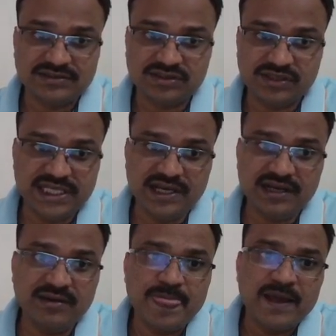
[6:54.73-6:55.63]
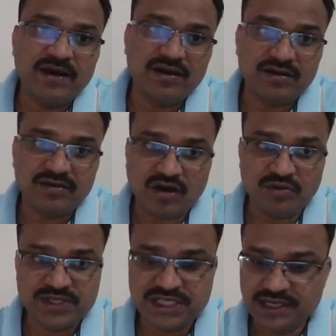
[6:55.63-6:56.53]
so here uh,
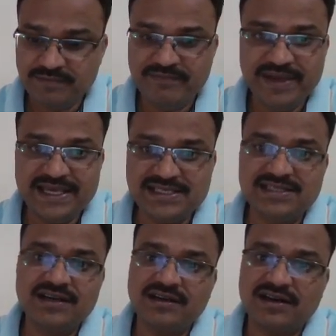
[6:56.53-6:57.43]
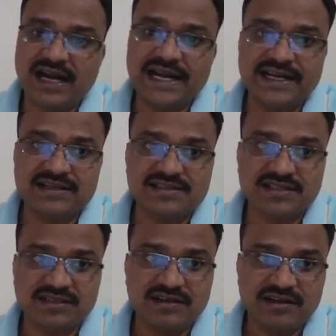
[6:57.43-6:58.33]
option b is the right
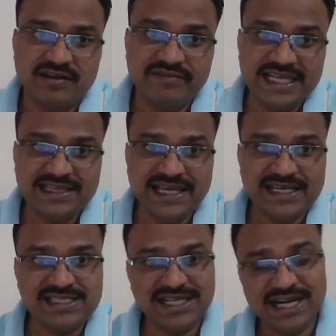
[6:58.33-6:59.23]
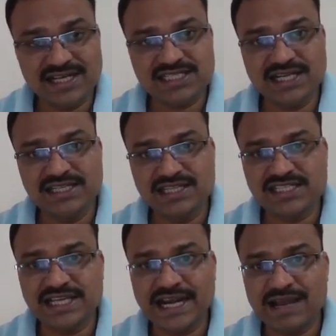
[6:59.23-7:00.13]
answer when there is reduction in the share